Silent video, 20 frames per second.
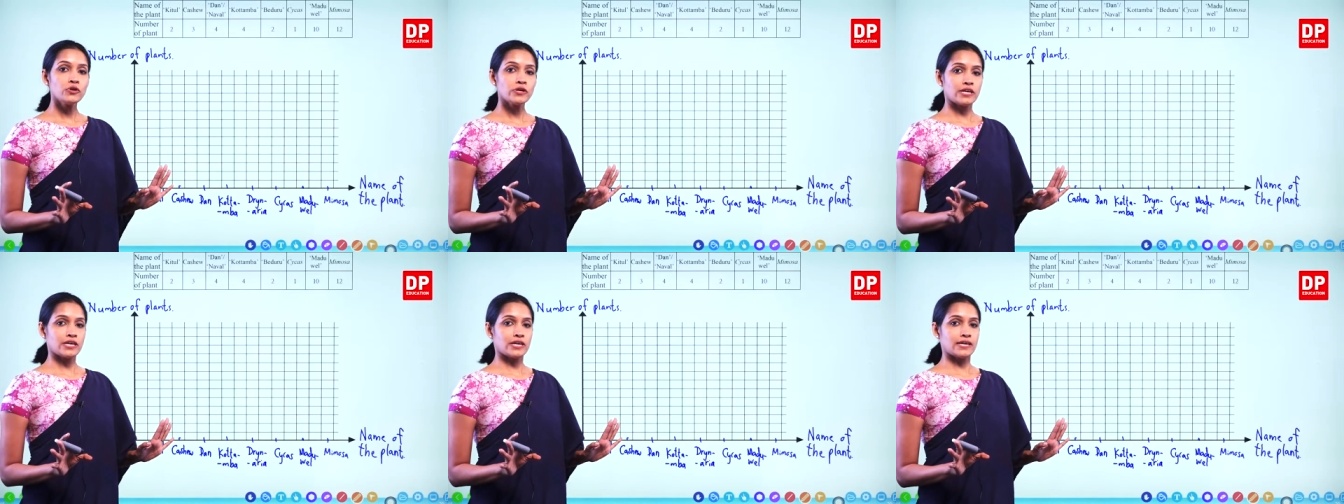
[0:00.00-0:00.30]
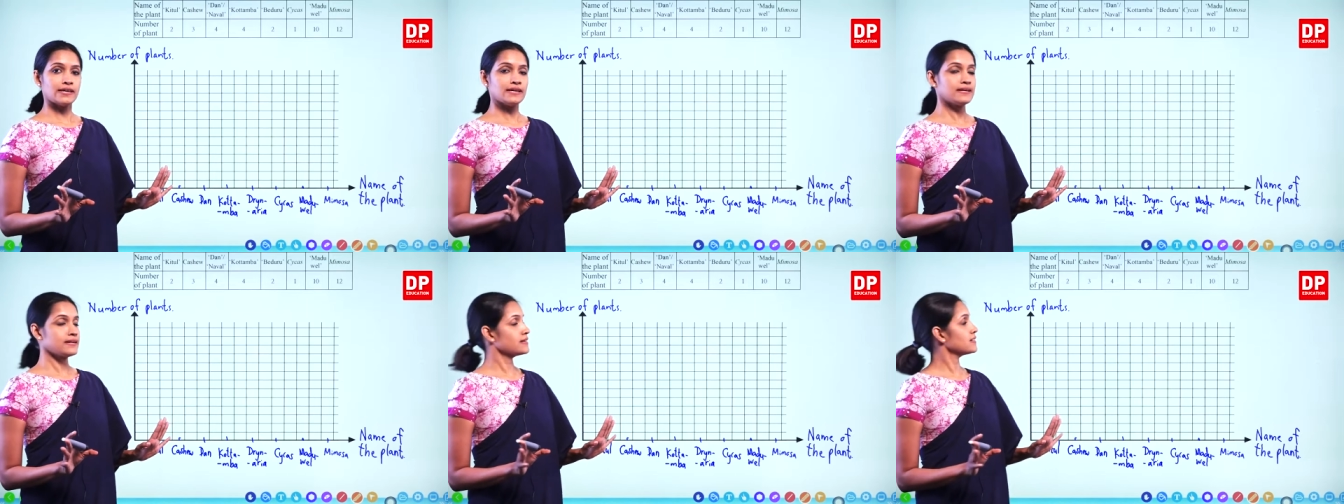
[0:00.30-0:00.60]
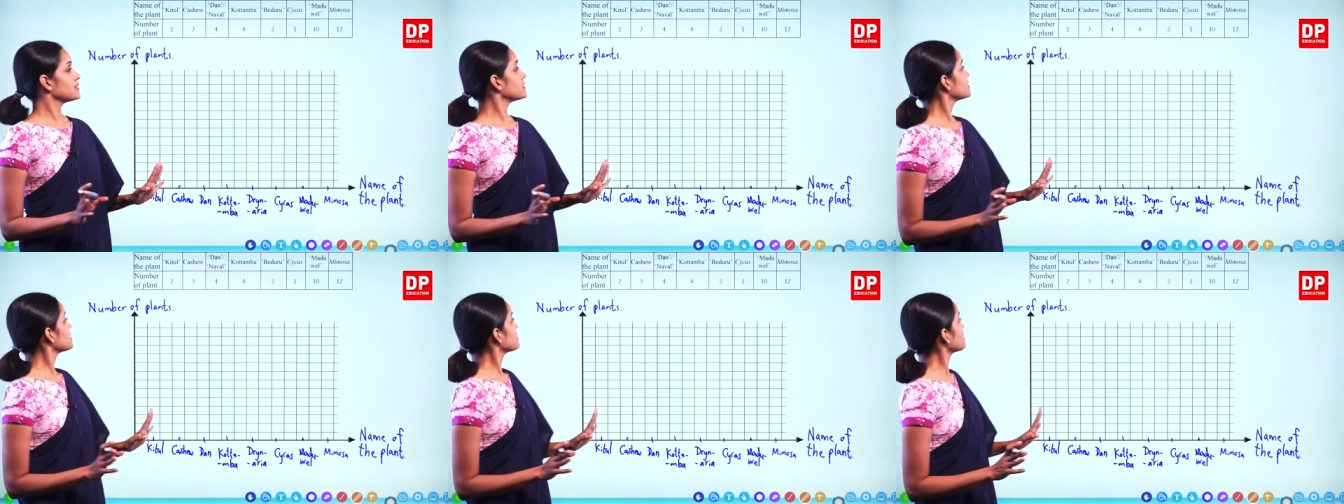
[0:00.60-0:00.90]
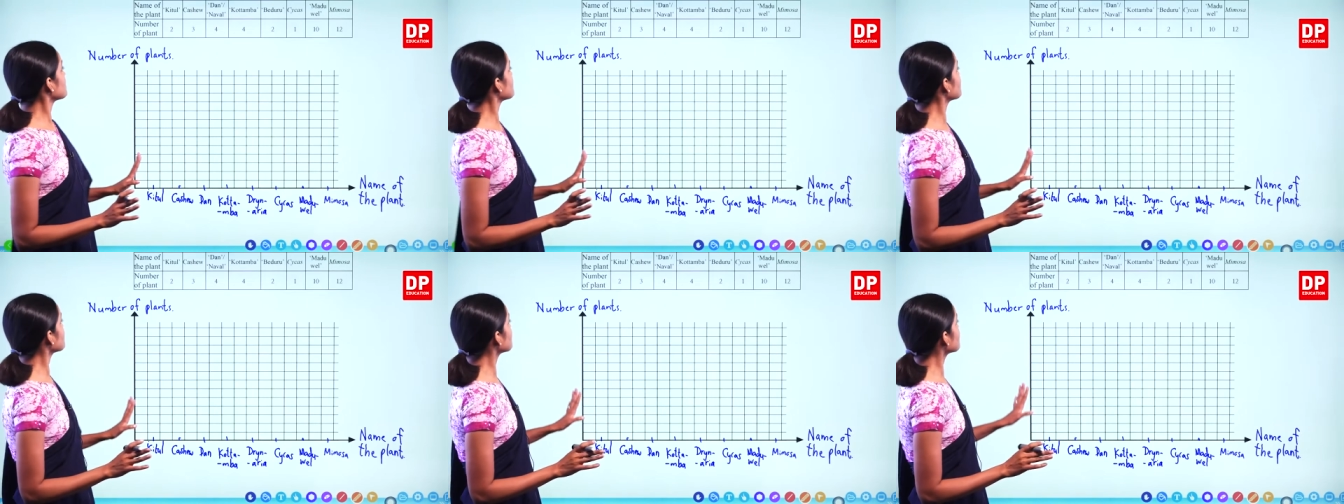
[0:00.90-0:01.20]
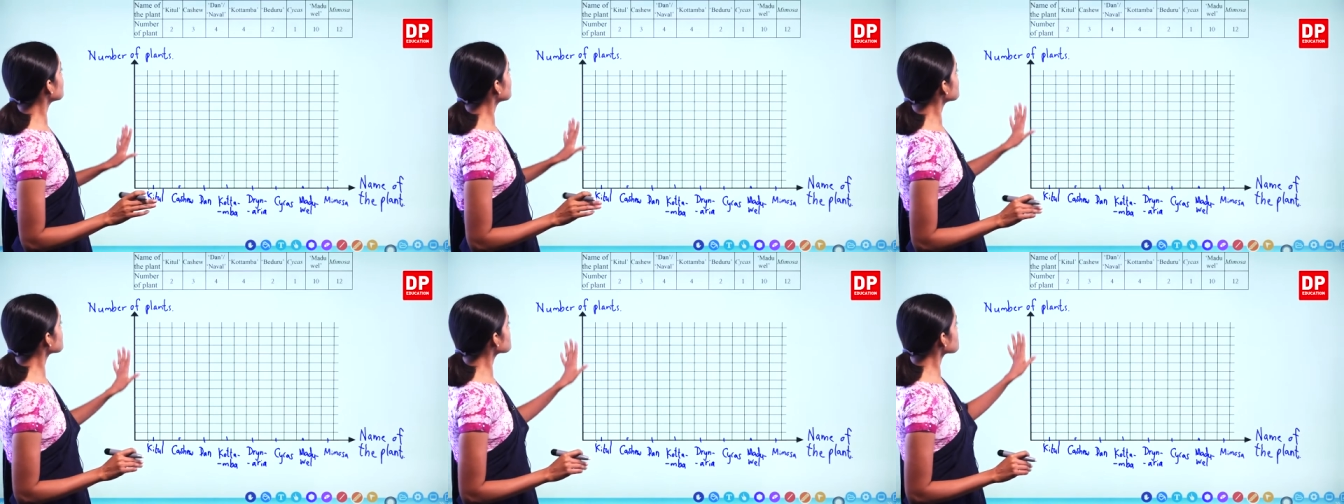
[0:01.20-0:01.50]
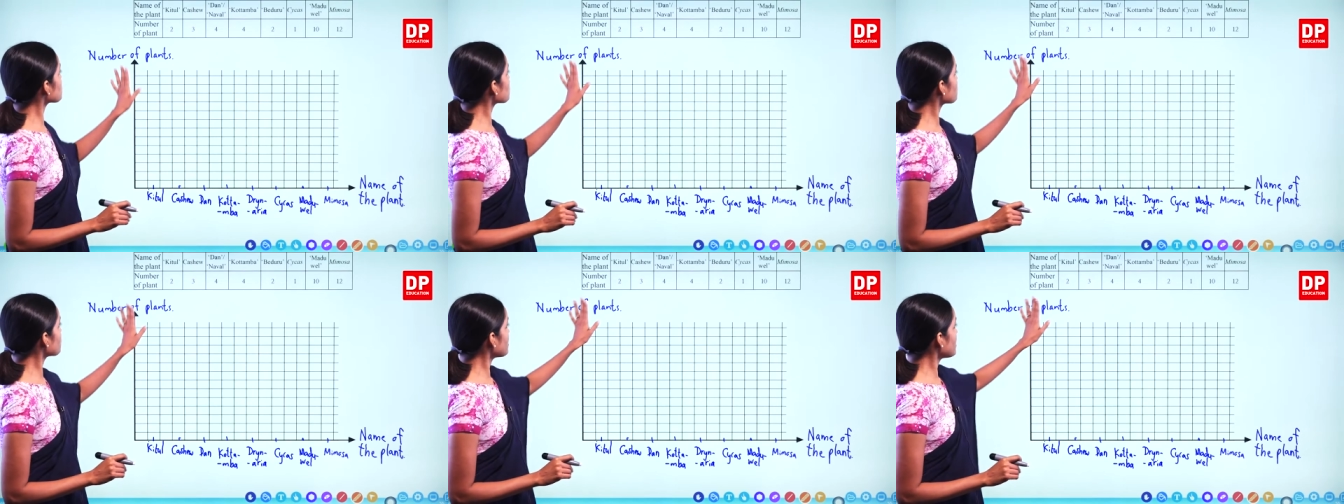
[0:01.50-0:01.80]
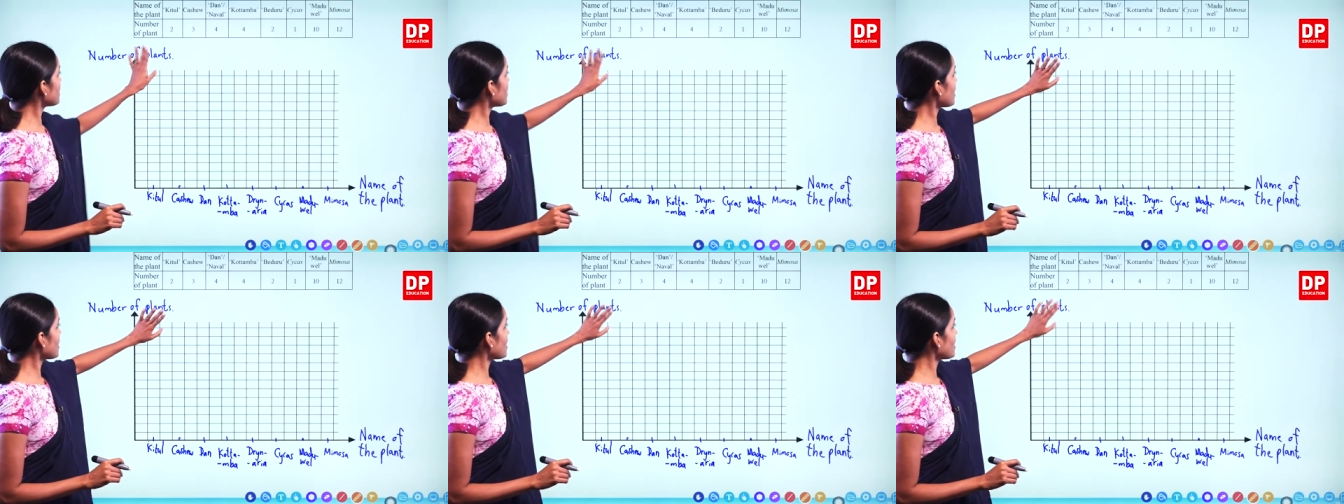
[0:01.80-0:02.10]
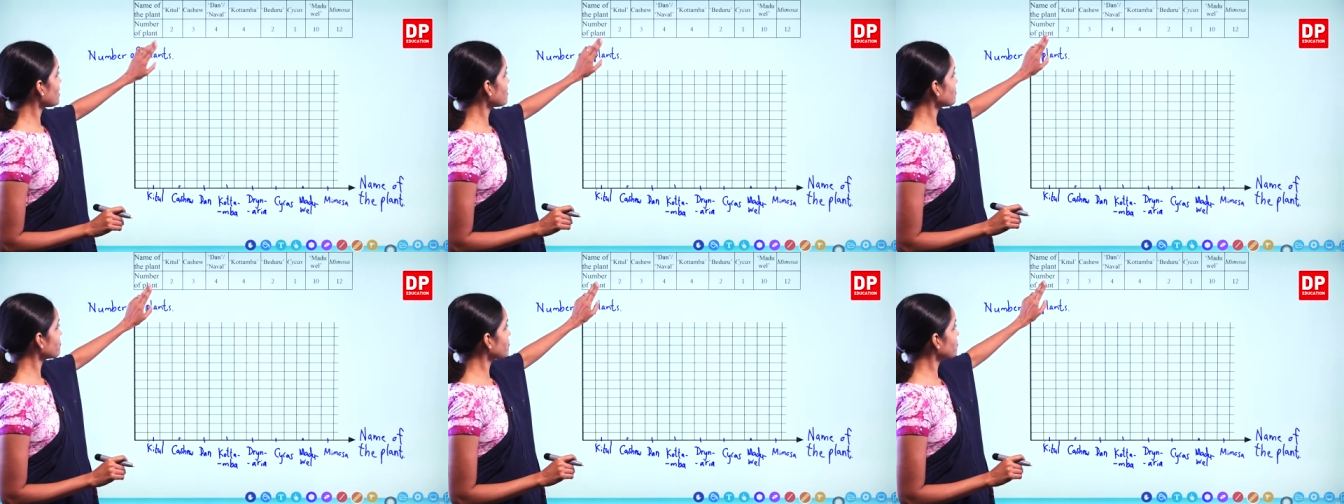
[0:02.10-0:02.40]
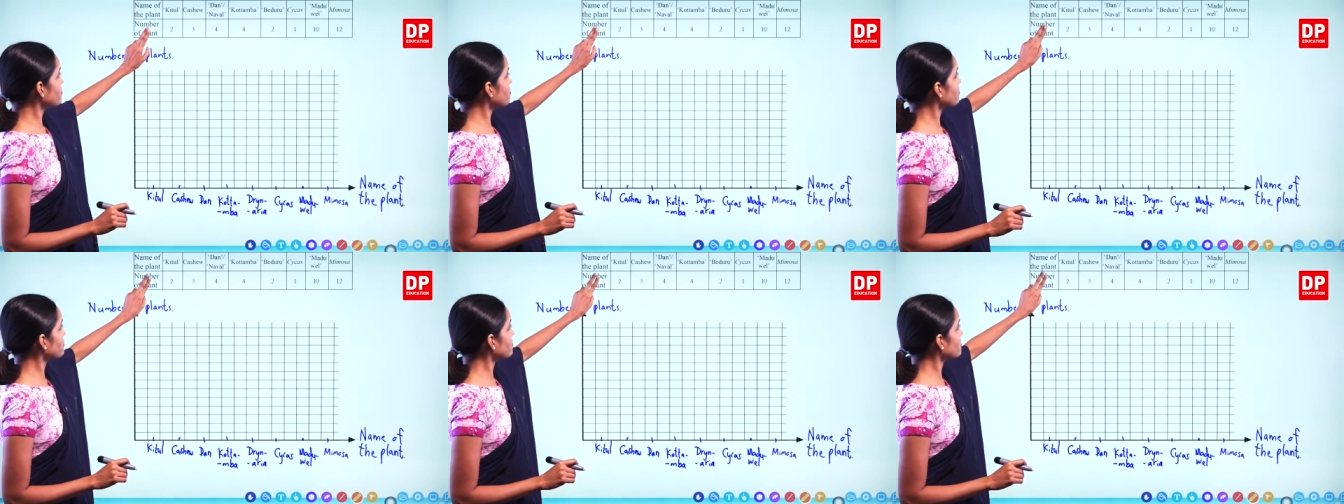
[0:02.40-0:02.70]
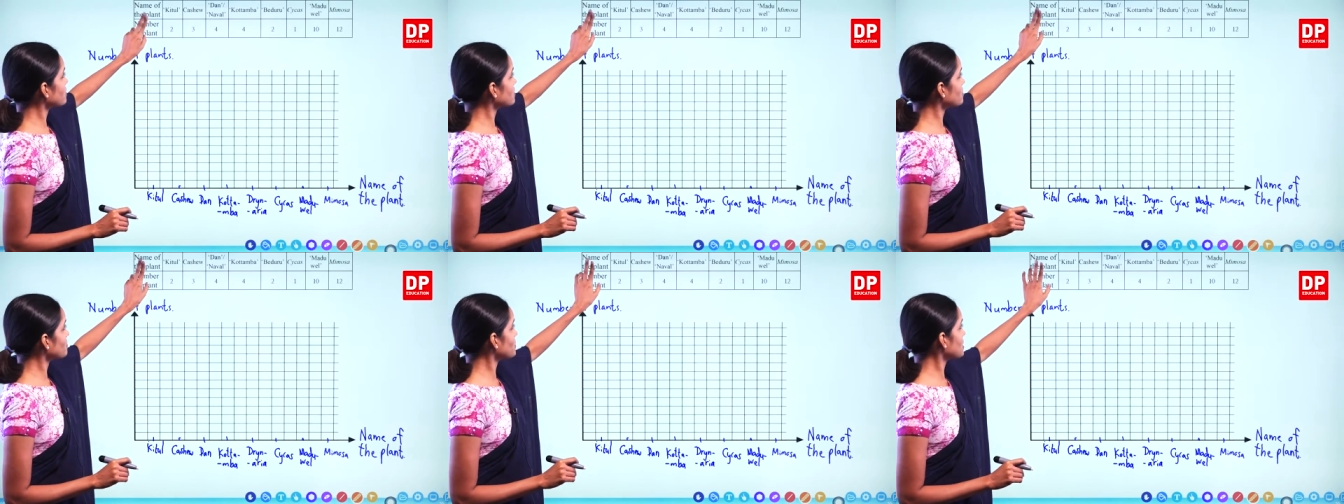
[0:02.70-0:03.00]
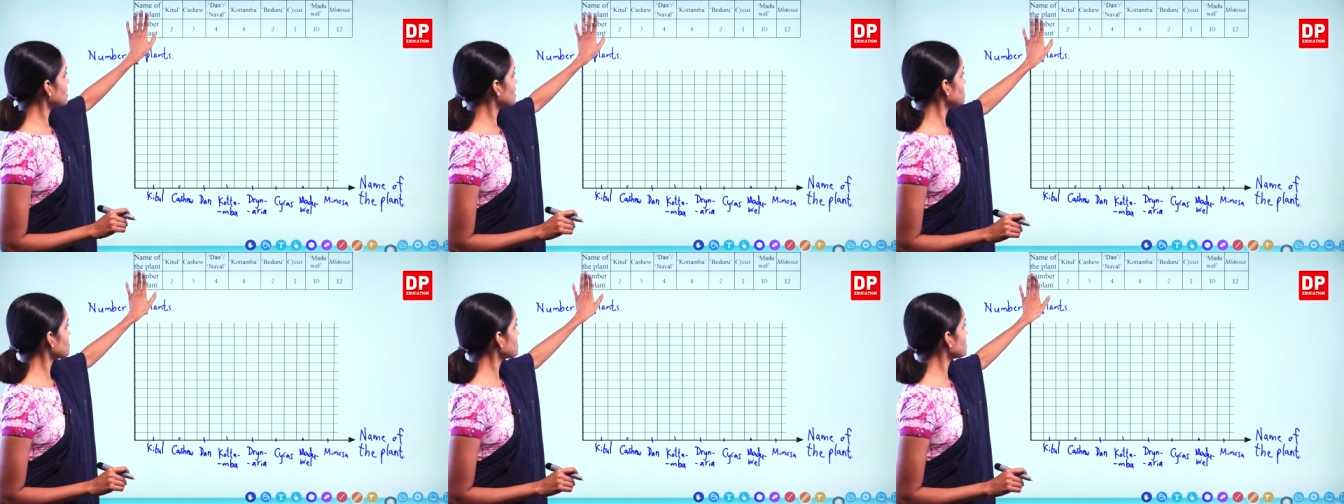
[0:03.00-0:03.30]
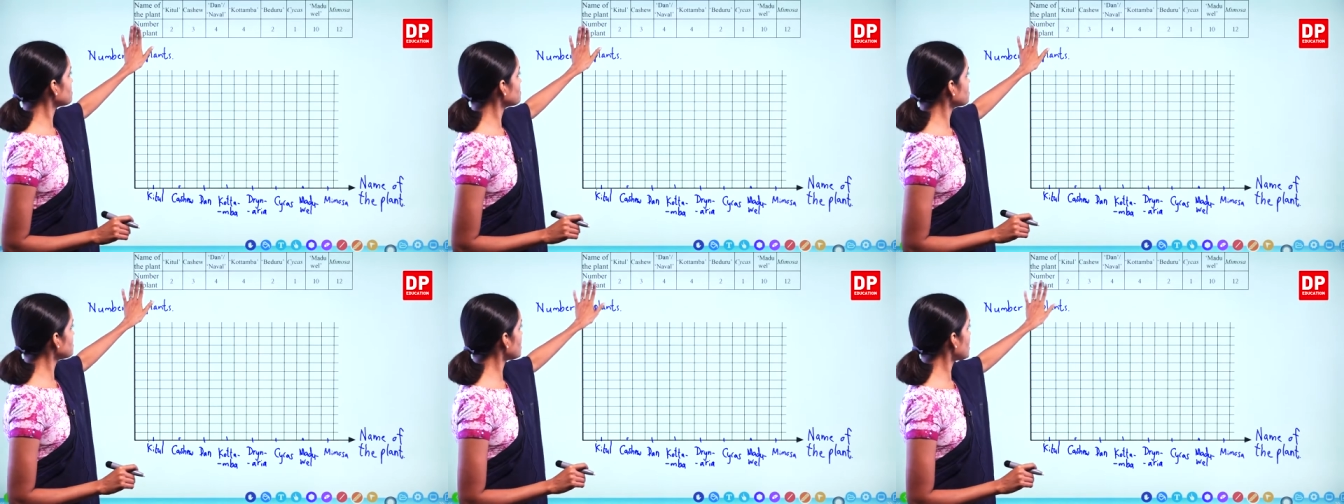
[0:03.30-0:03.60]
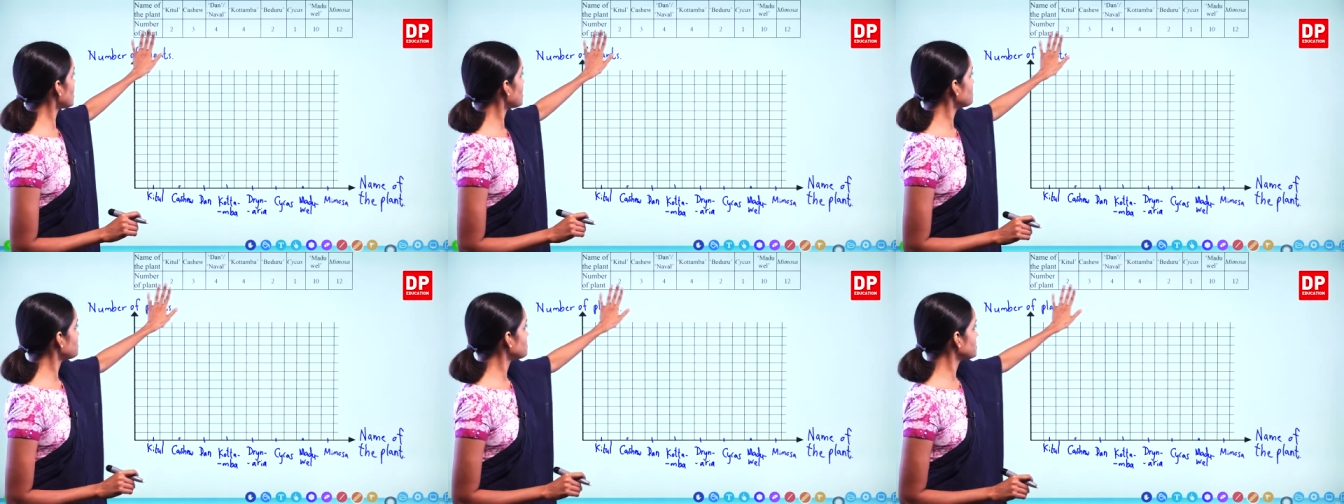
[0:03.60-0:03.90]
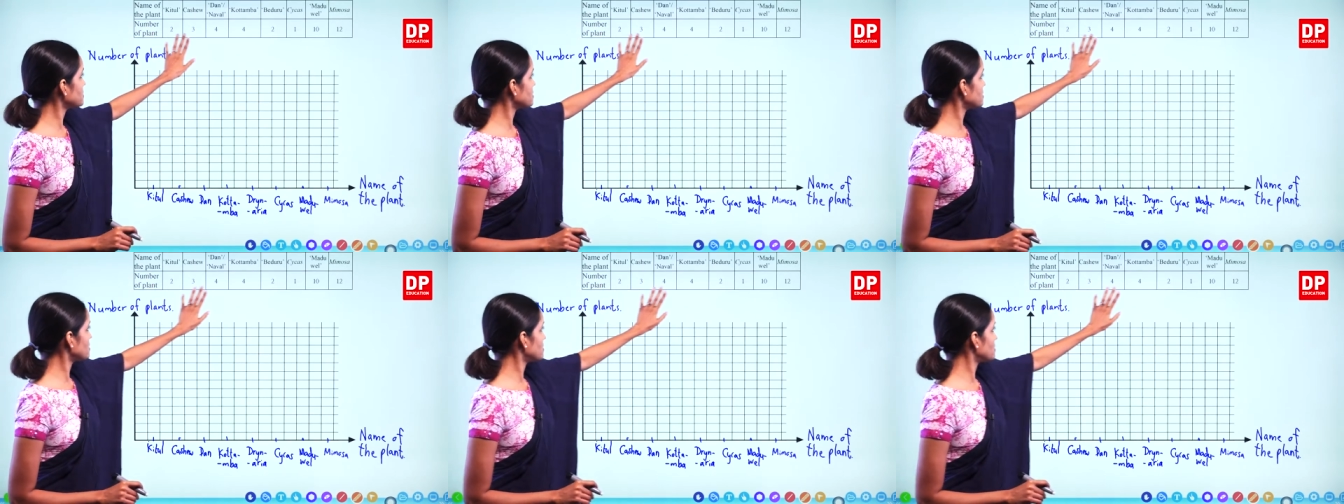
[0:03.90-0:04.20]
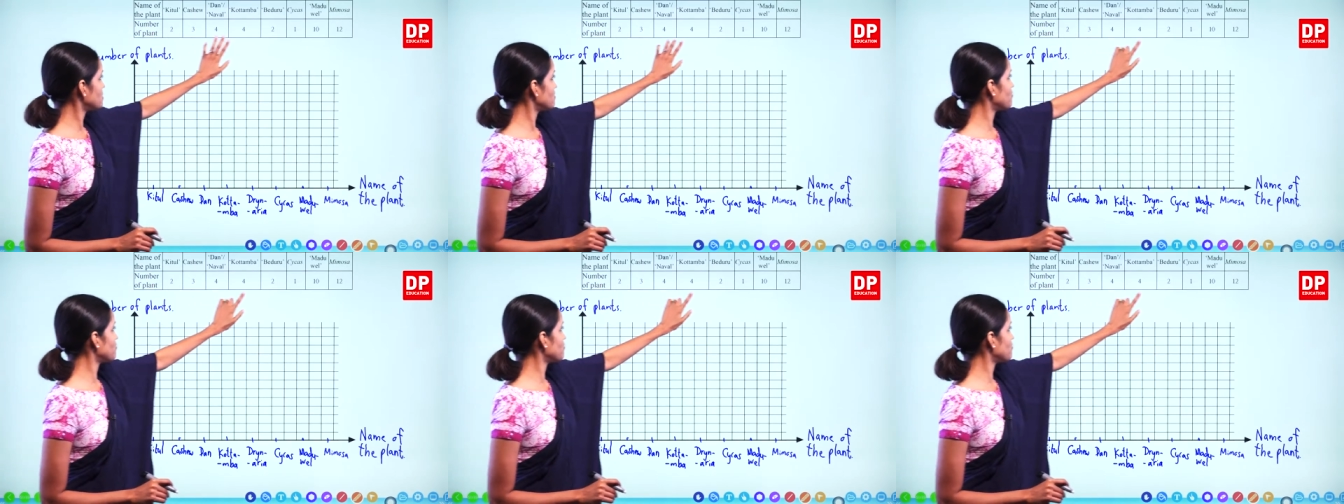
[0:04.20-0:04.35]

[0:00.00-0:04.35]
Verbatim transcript: Okay, so we have the minimum number